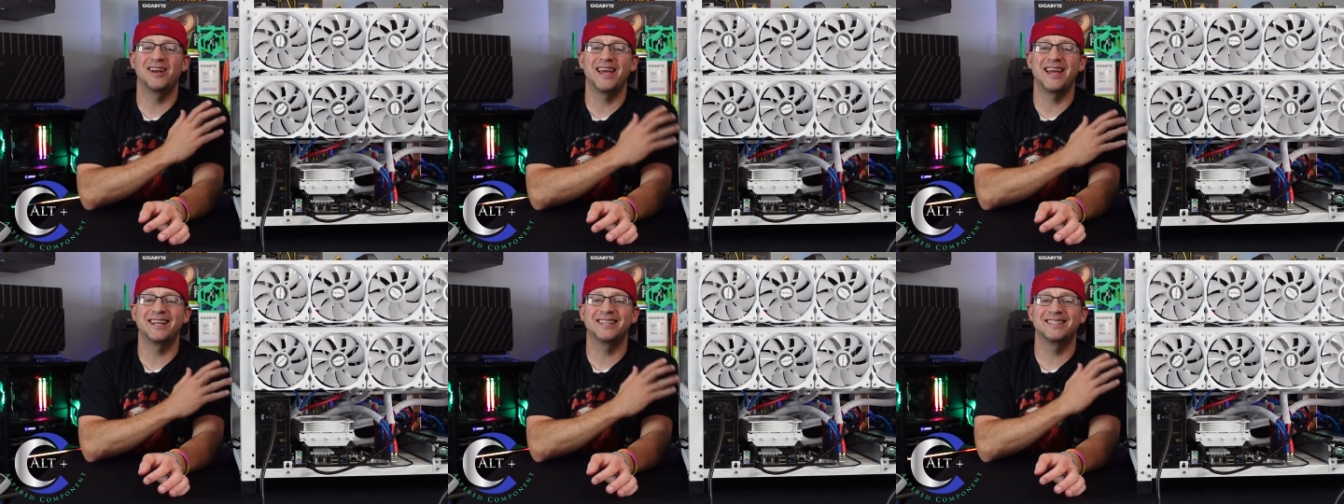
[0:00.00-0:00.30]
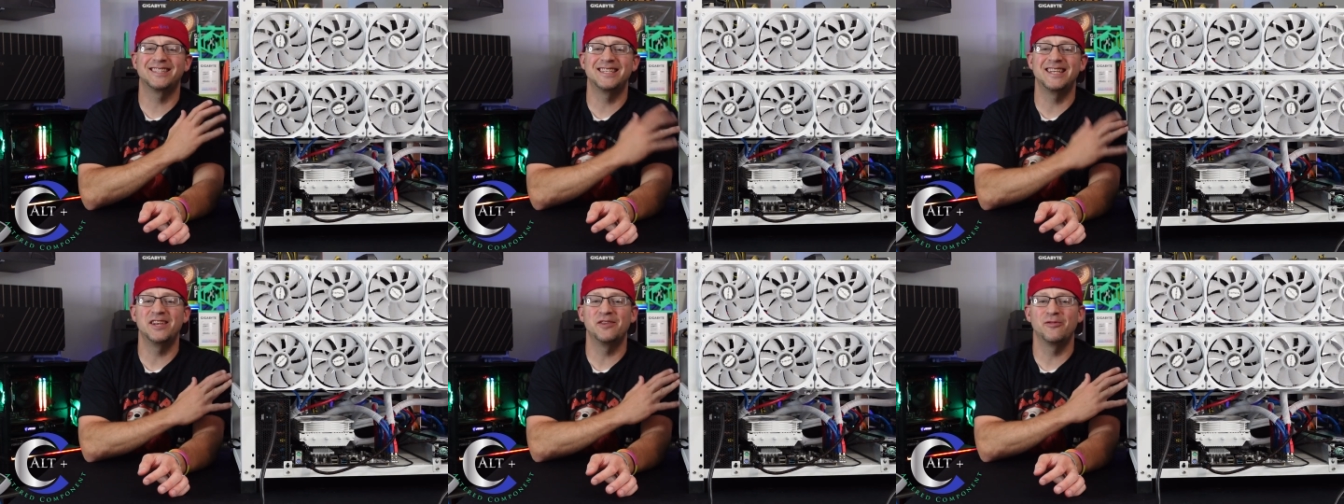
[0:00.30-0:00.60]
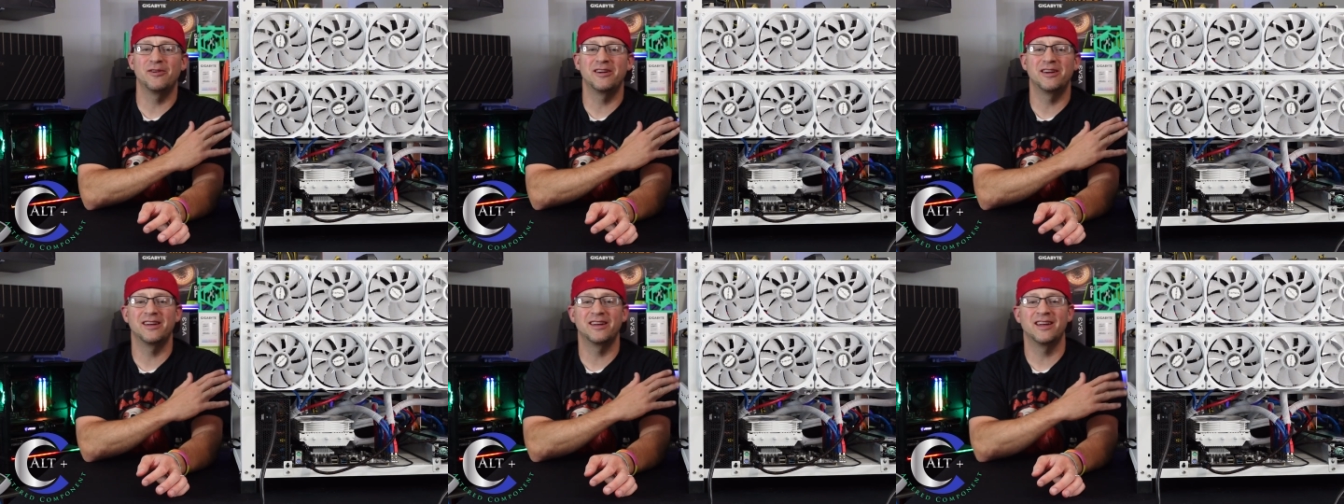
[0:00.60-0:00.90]
XT
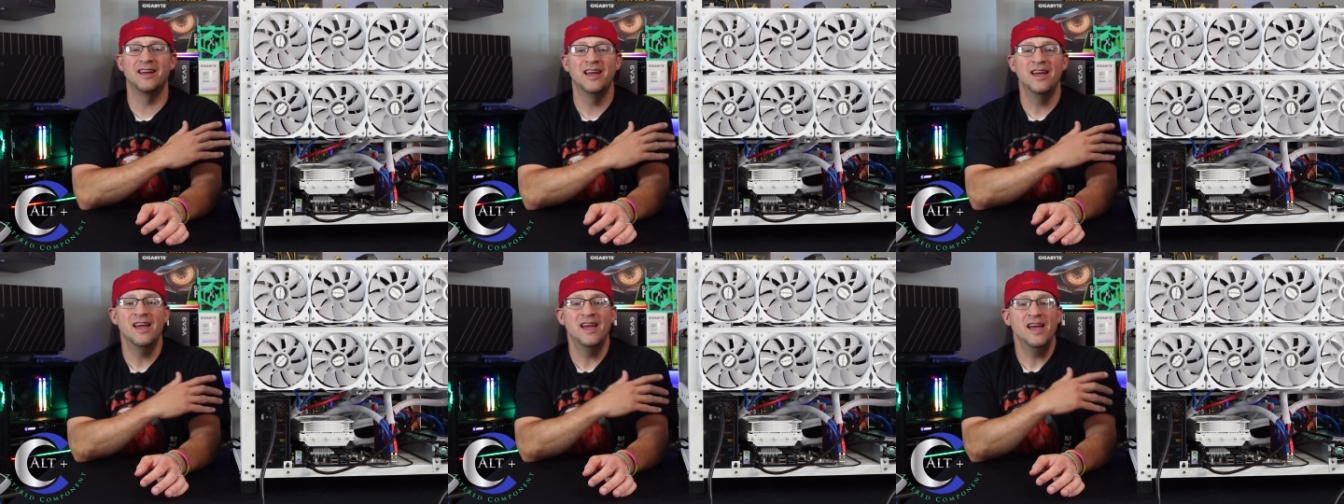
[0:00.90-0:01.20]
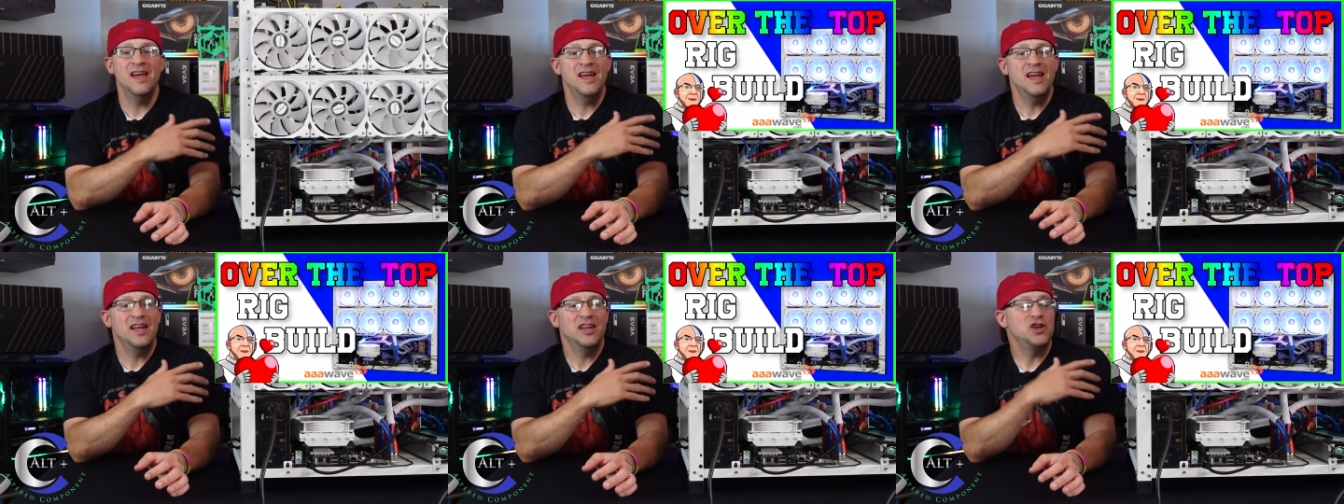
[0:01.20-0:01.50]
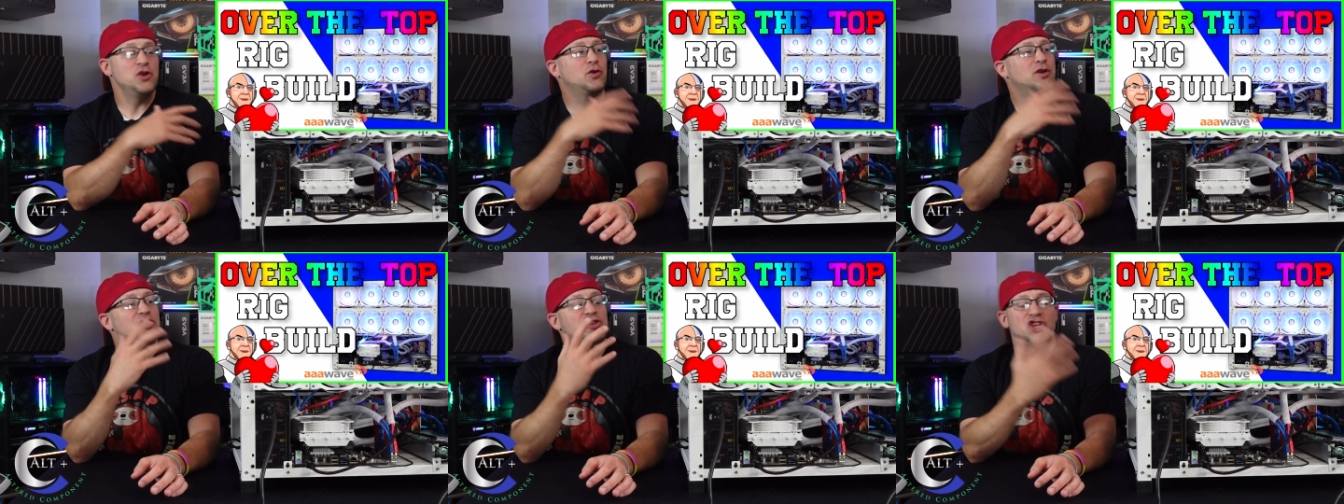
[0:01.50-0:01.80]
rig.
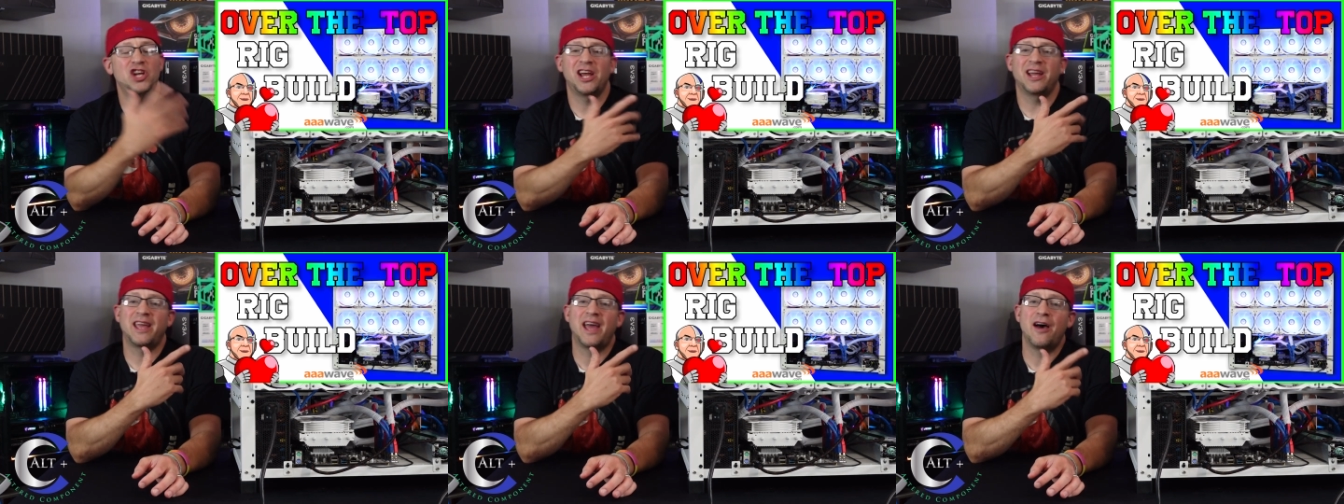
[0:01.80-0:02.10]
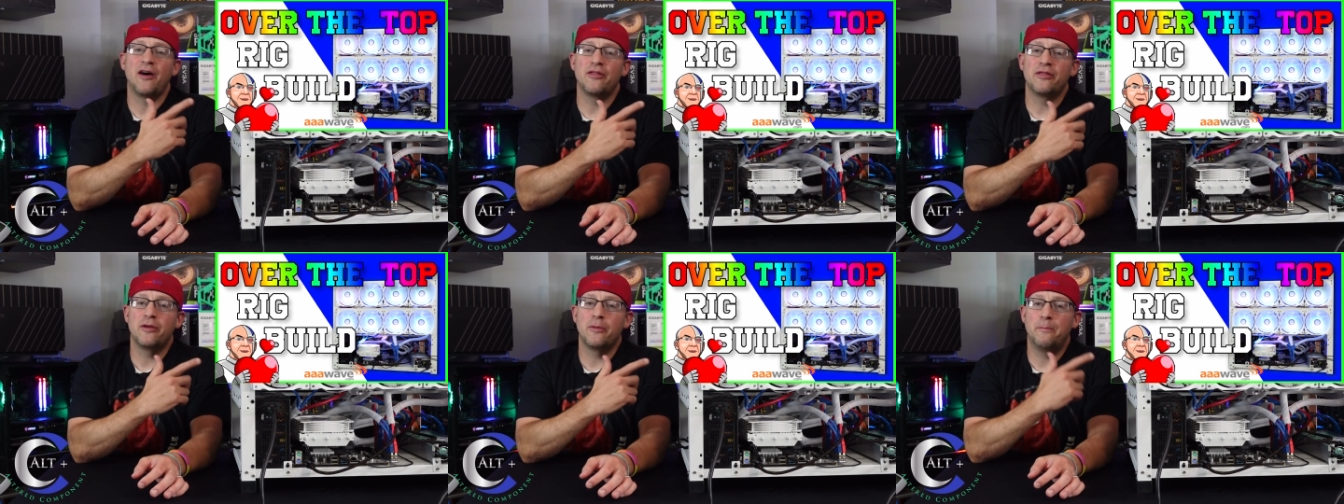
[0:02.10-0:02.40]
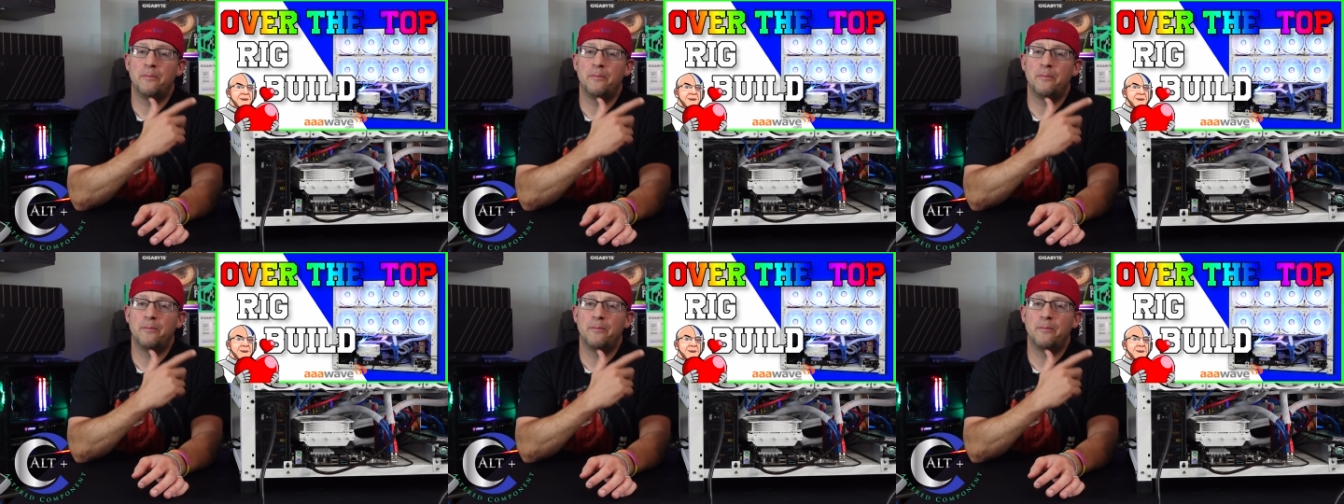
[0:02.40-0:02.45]
You can check out the